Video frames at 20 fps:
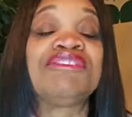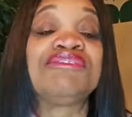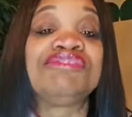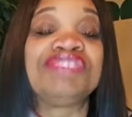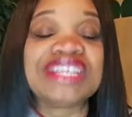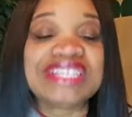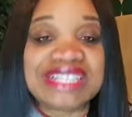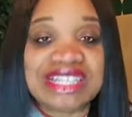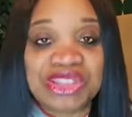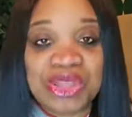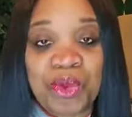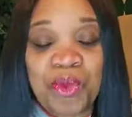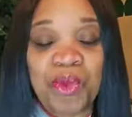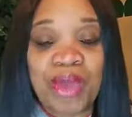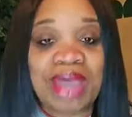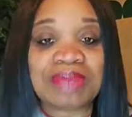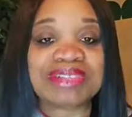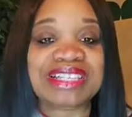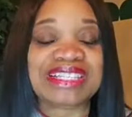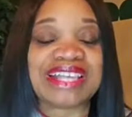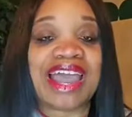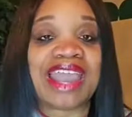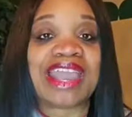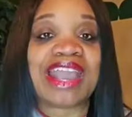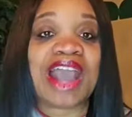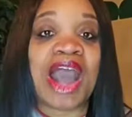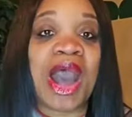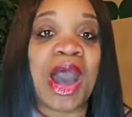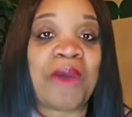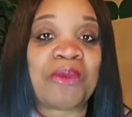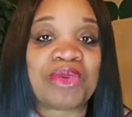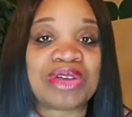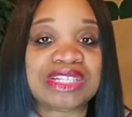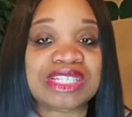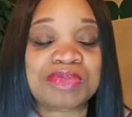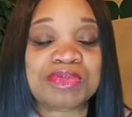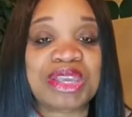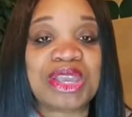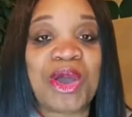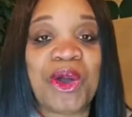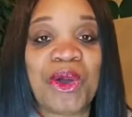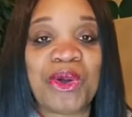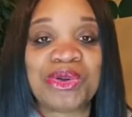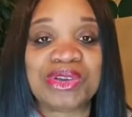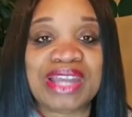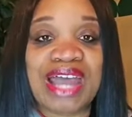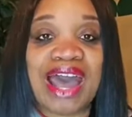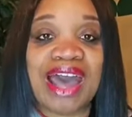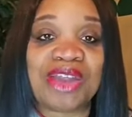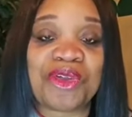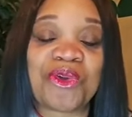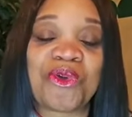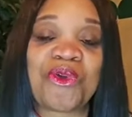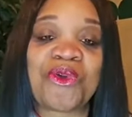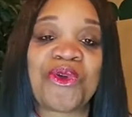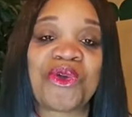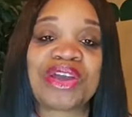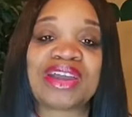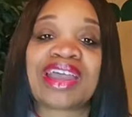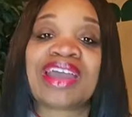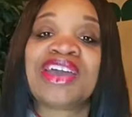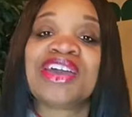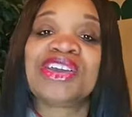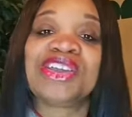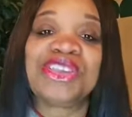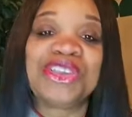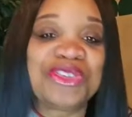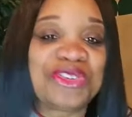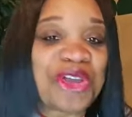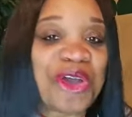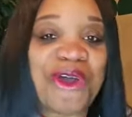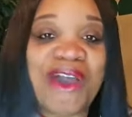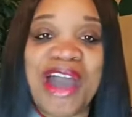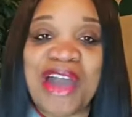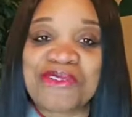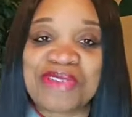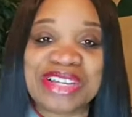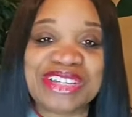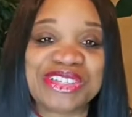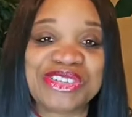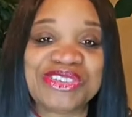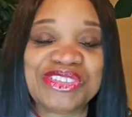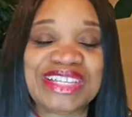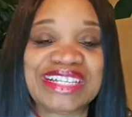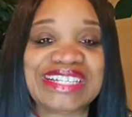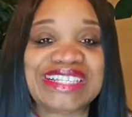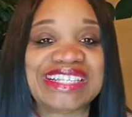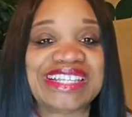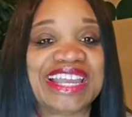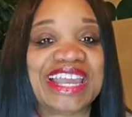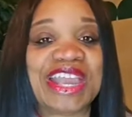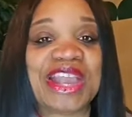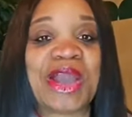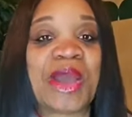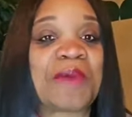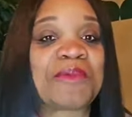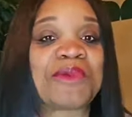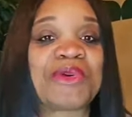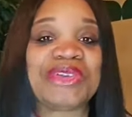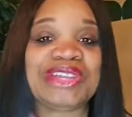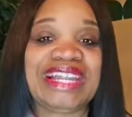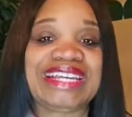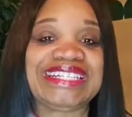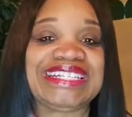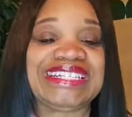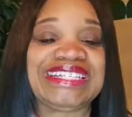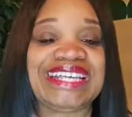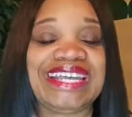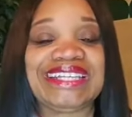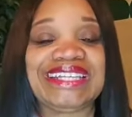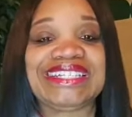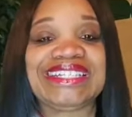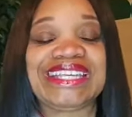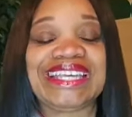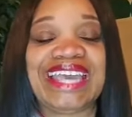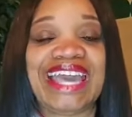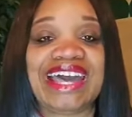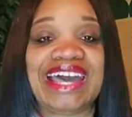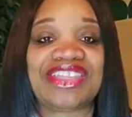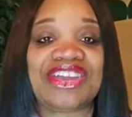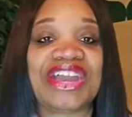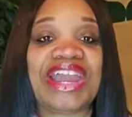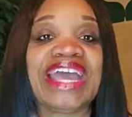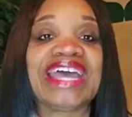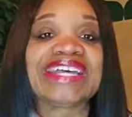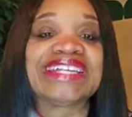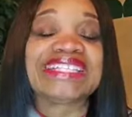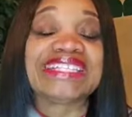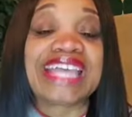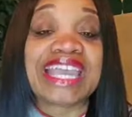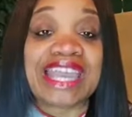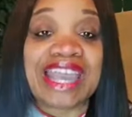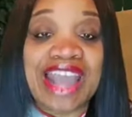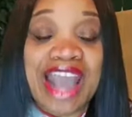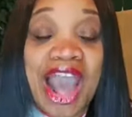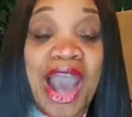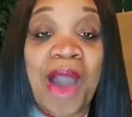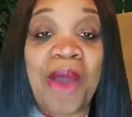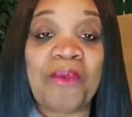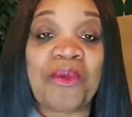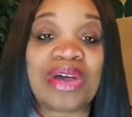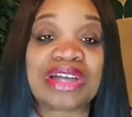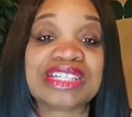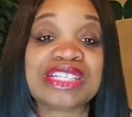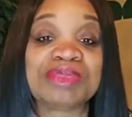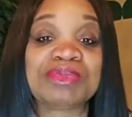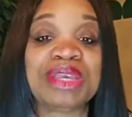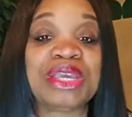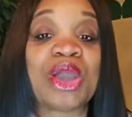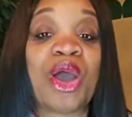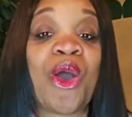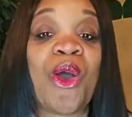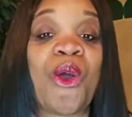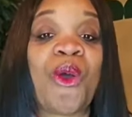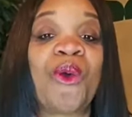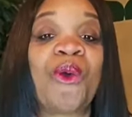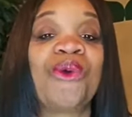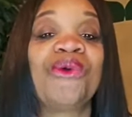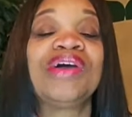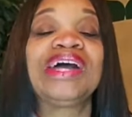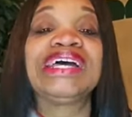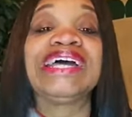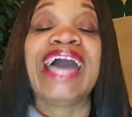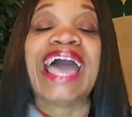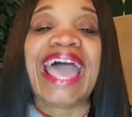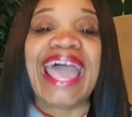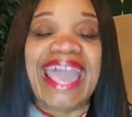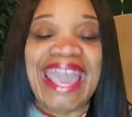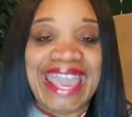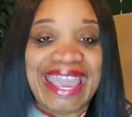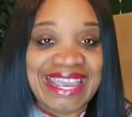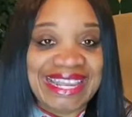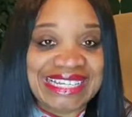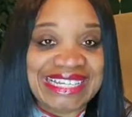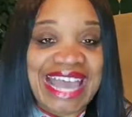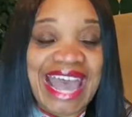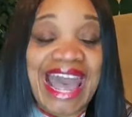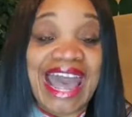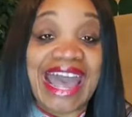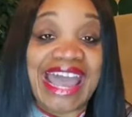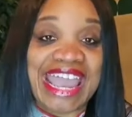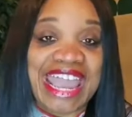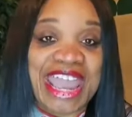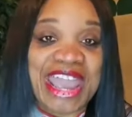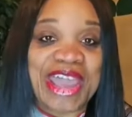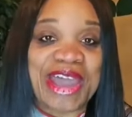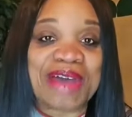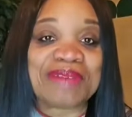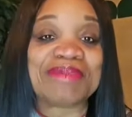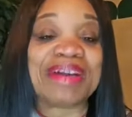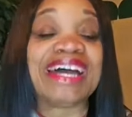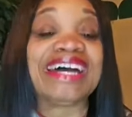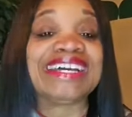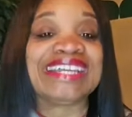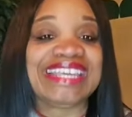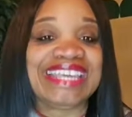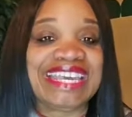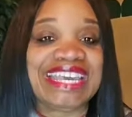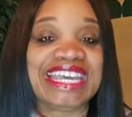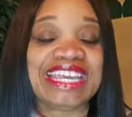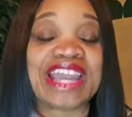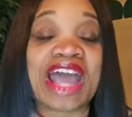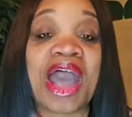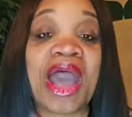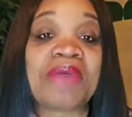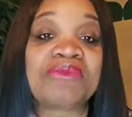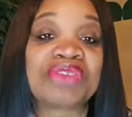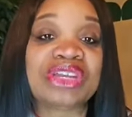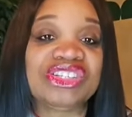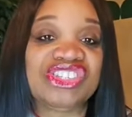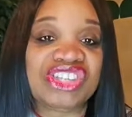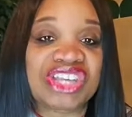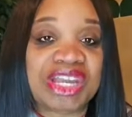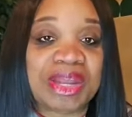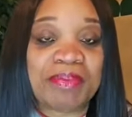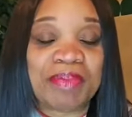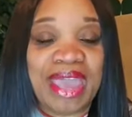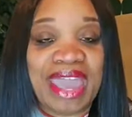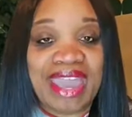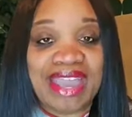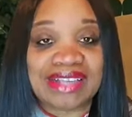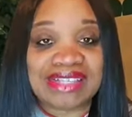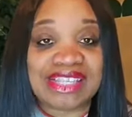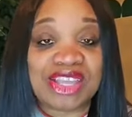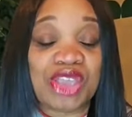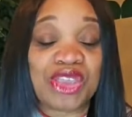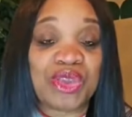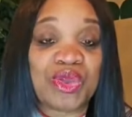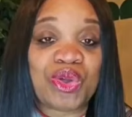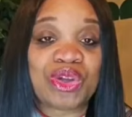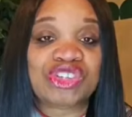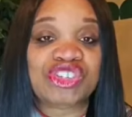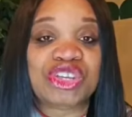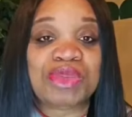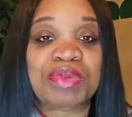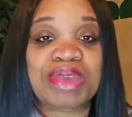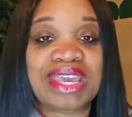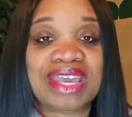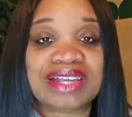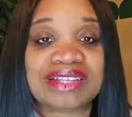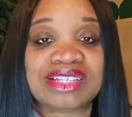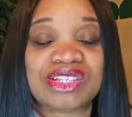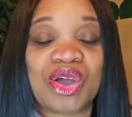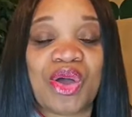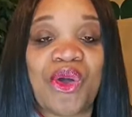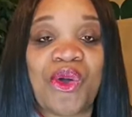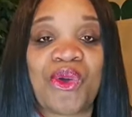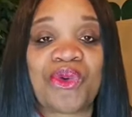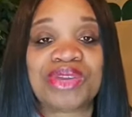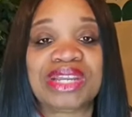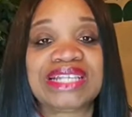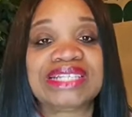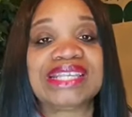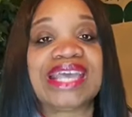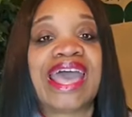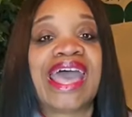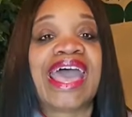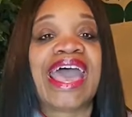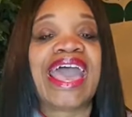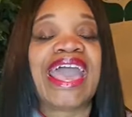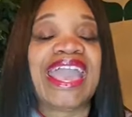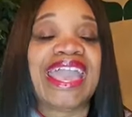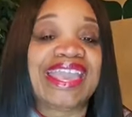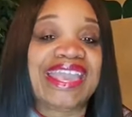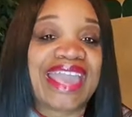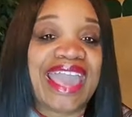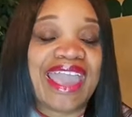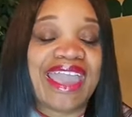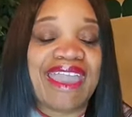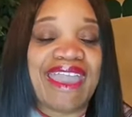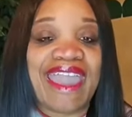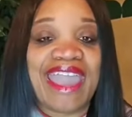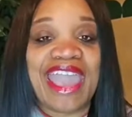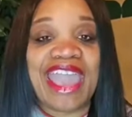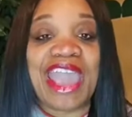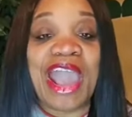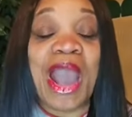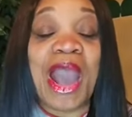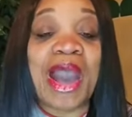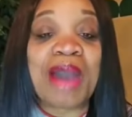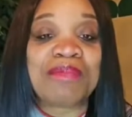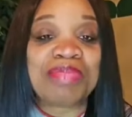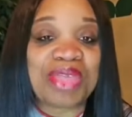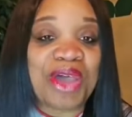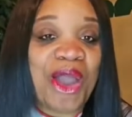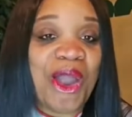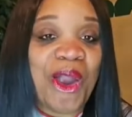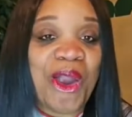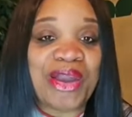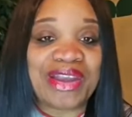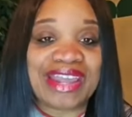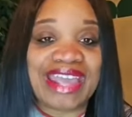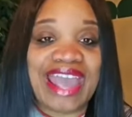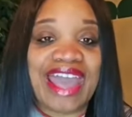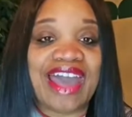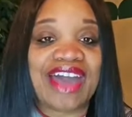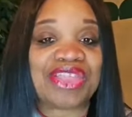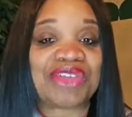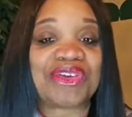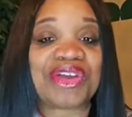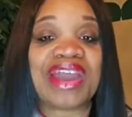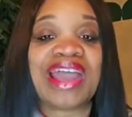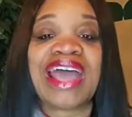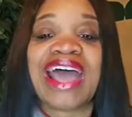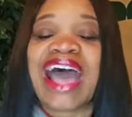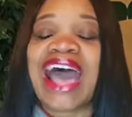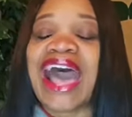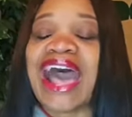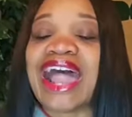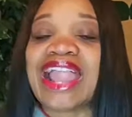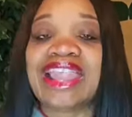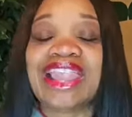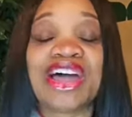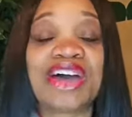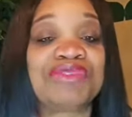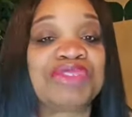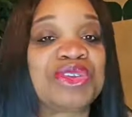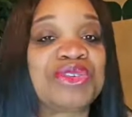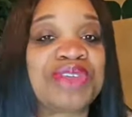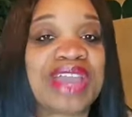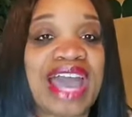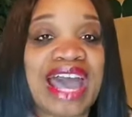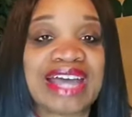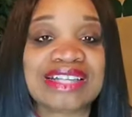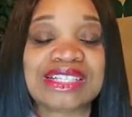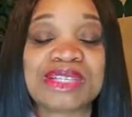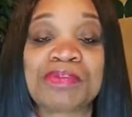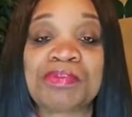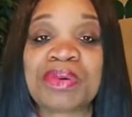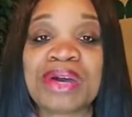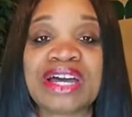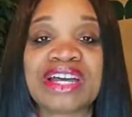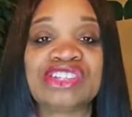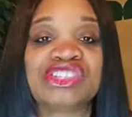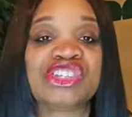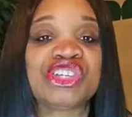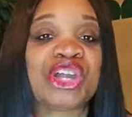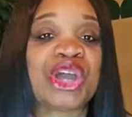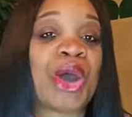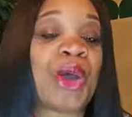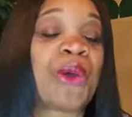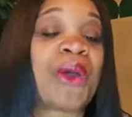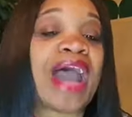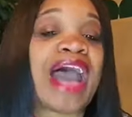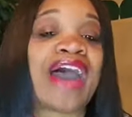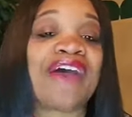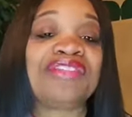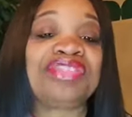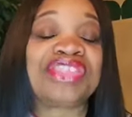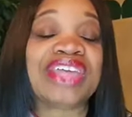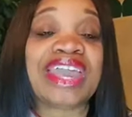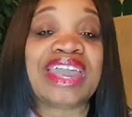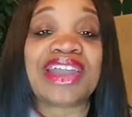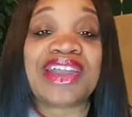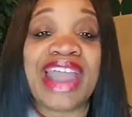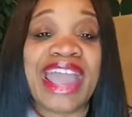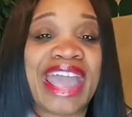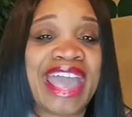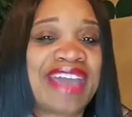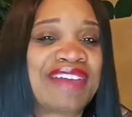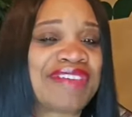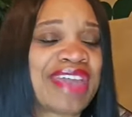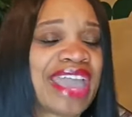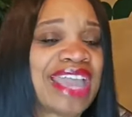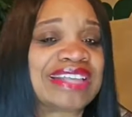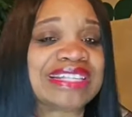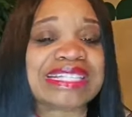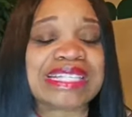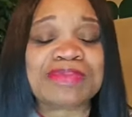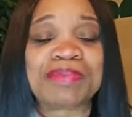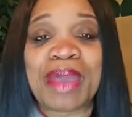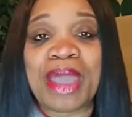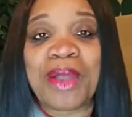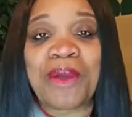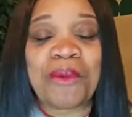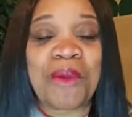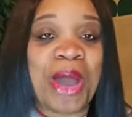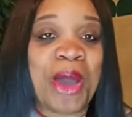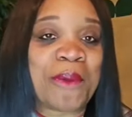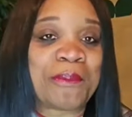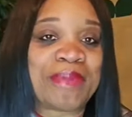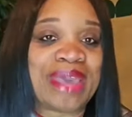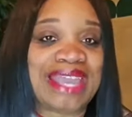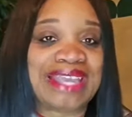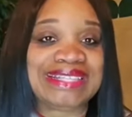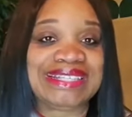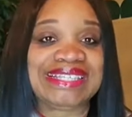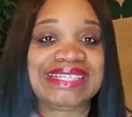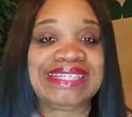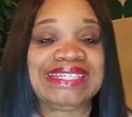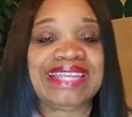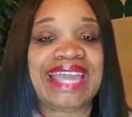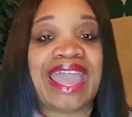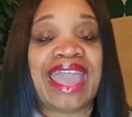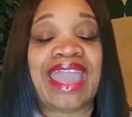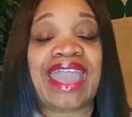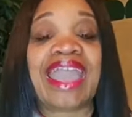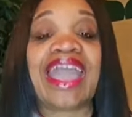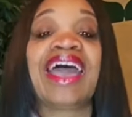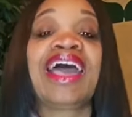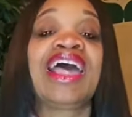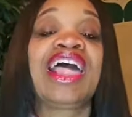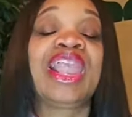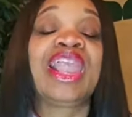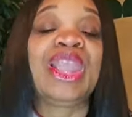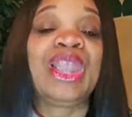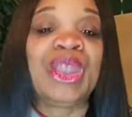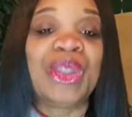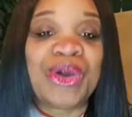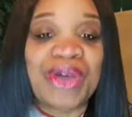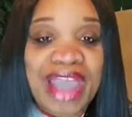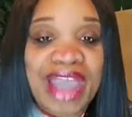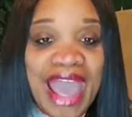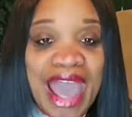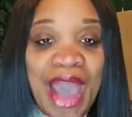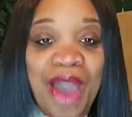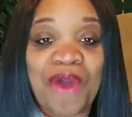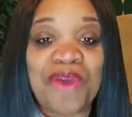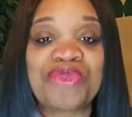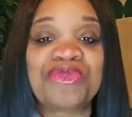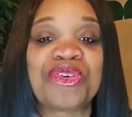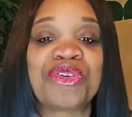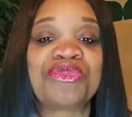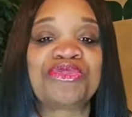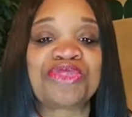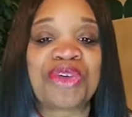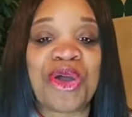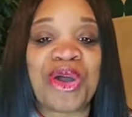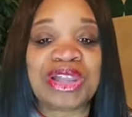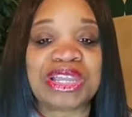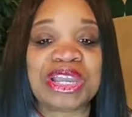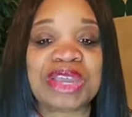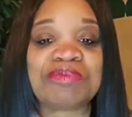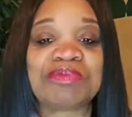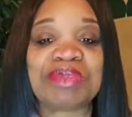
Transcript: Visit the website, godwantsmewhole.org. You know how we do this thing. Come on, let's say it together. Say, God wants me whole and I am. Again, I'm Regina Banks, your GPS to wholeness, aka I'm the Heart Gatherer. I love you guys a bunch. Go out there, have a spec wow amazing day. Look out for falling